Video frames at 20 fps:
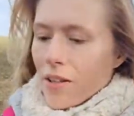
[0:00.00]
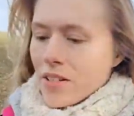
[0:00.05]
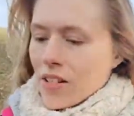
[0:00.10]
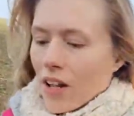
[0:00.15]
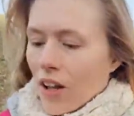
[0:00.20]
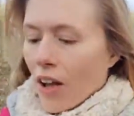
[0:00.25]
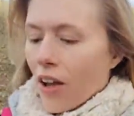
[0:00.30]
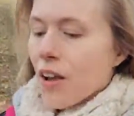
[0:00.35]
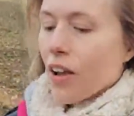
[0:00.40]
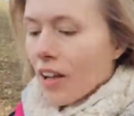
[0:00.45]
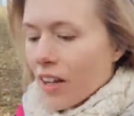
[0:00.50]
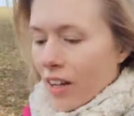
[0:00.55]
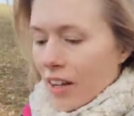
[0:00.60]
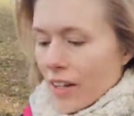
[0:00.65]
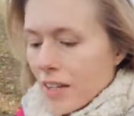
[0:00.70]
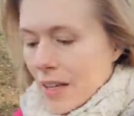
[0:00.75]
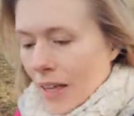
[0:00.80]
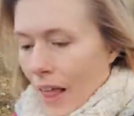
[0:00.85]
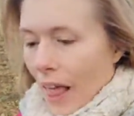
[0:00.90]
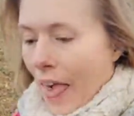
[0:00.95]
So
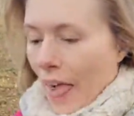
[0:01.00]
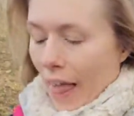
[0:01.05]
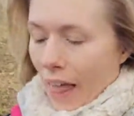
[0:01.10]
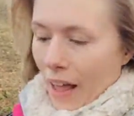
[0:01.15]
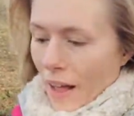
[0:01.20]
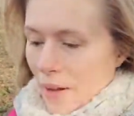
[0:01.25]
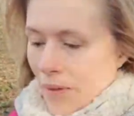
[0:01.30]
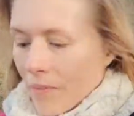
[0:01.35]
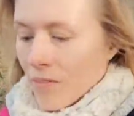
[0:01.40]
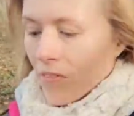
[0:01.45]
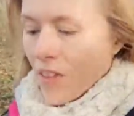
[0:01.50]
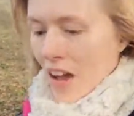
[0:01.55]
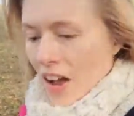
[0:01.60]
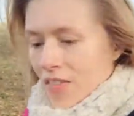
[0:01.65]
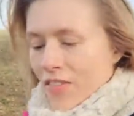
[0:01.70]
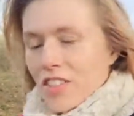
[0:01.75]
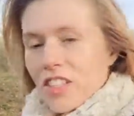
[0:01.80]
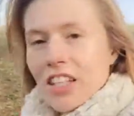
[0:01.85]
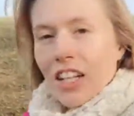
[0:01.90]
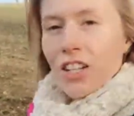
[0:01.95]
they
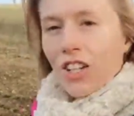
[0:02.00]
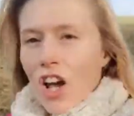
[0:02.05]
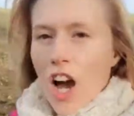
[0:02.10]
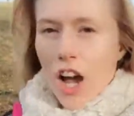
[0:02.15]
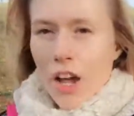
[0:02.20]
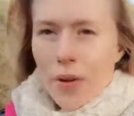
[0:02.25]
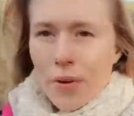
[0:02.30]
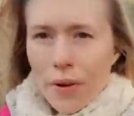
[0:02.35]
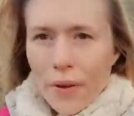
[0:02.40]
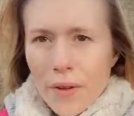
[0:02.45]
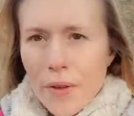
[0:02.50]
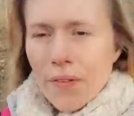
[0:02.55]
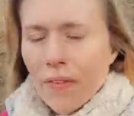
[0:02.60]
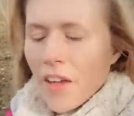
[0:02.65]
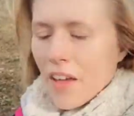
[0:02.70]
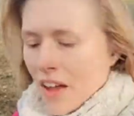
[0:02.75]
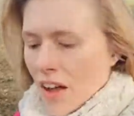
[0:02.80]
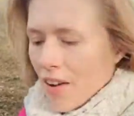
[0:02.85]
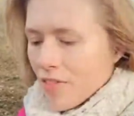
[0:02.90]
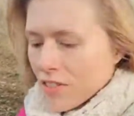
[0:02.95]
haven't said no.
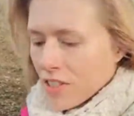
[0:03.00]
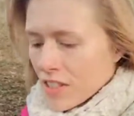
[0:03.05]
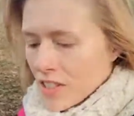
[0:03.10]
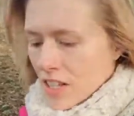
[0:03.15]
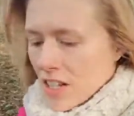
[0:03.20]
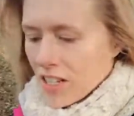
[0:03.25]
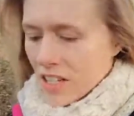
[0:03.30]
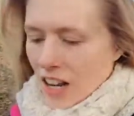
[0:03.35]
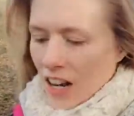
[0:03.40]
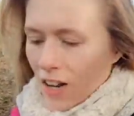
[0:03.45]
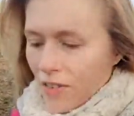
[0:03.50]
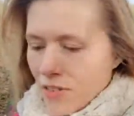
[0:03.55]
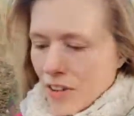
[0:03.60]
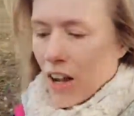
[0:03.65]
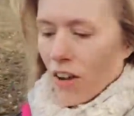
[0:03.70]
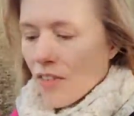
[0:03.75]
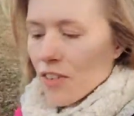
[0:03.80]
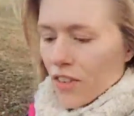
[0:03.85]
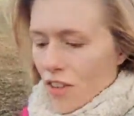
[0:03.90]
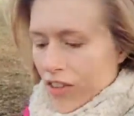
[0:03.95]
They haven't said
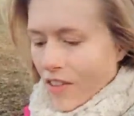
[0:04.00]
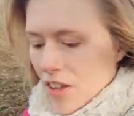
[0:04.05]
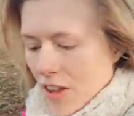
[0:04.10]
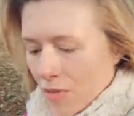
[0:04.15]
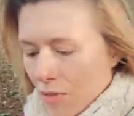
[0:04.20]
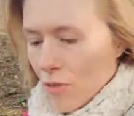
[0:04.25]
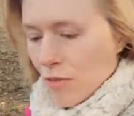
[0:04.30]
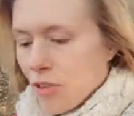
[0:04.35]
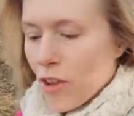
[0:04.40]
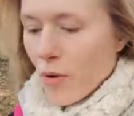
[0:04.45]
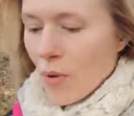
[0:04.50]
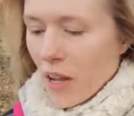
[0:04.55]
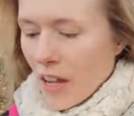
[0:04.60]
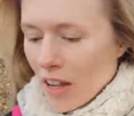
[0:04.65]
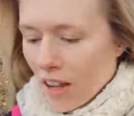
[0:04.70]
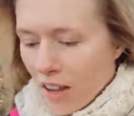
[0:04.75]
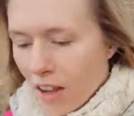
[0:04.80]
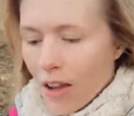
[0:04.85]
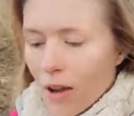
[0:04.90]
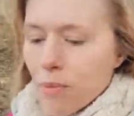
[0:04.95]
anything other than they're
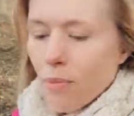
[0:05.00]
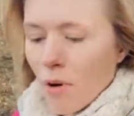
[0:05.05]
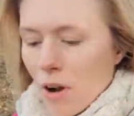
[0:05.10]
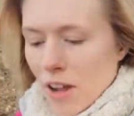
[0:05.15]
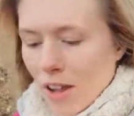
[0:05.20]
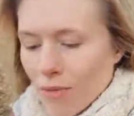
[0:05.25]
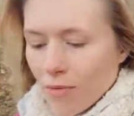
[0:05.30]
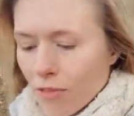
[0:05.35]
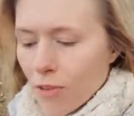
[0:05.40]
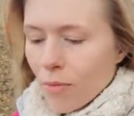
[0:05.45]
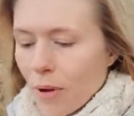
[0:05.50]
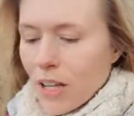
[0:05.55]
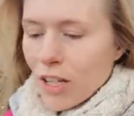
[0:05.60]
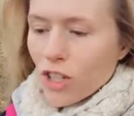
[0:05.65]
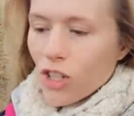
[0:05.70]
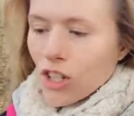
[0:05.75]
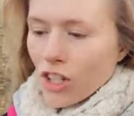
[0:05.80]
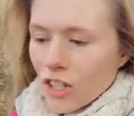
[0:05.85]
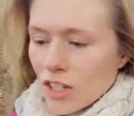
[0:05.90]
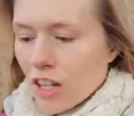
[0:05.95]
reviewing my
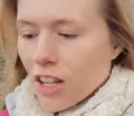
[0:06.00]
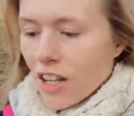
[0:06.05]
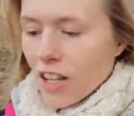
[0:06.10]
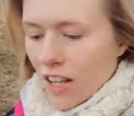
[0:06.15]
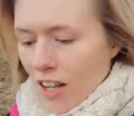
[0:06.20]
information.